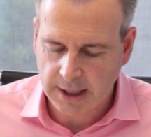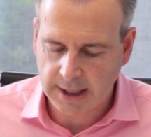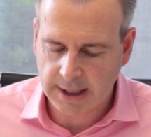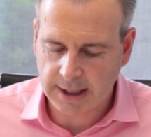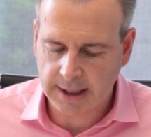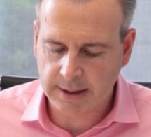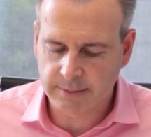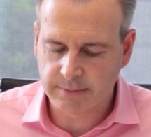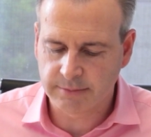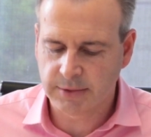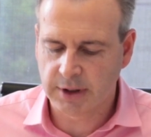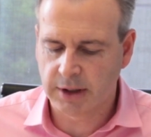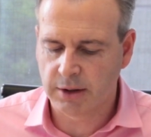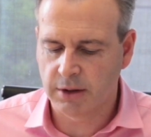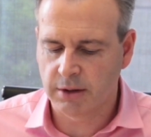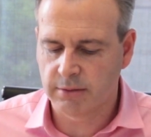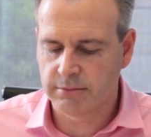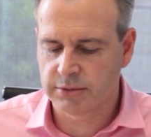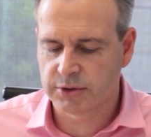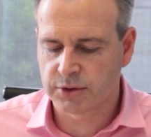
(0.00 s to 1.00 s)

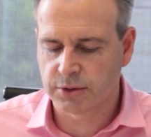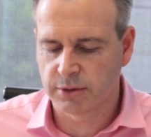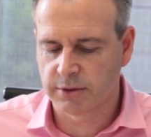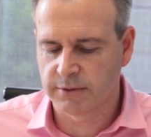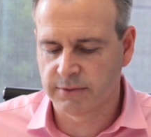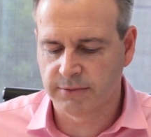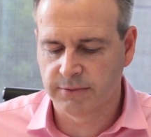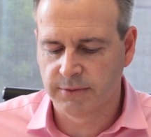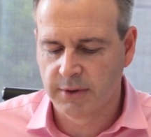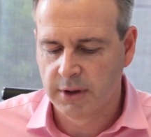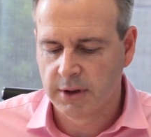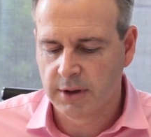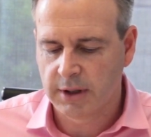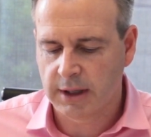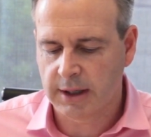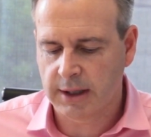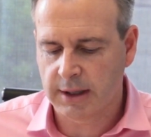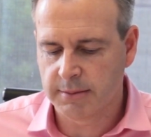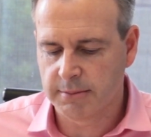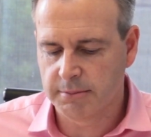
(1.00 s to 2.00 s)
They're sort of
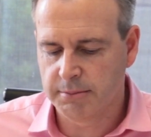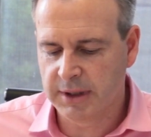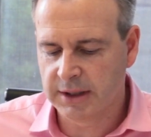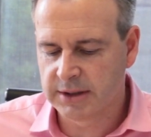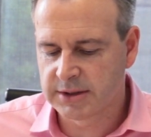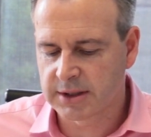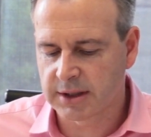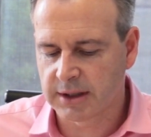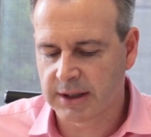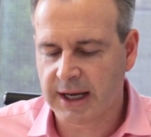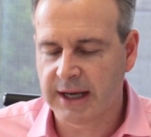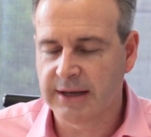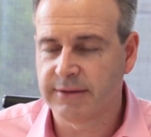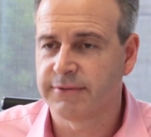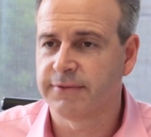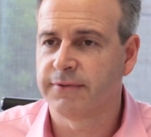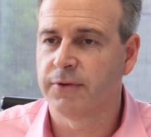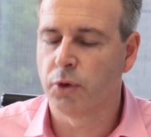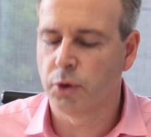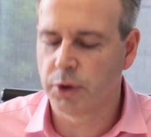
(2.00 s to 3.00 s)
mid to late
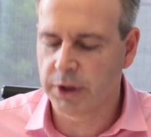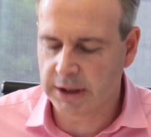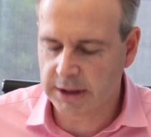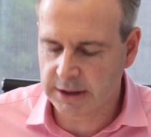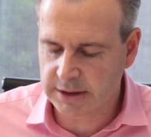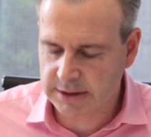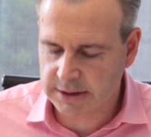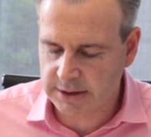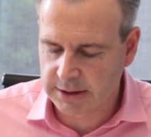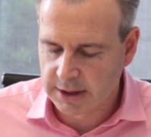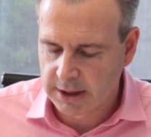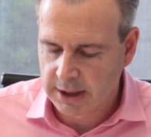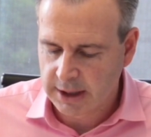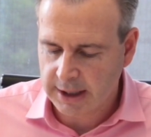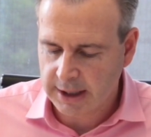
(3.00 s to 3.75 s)
40s,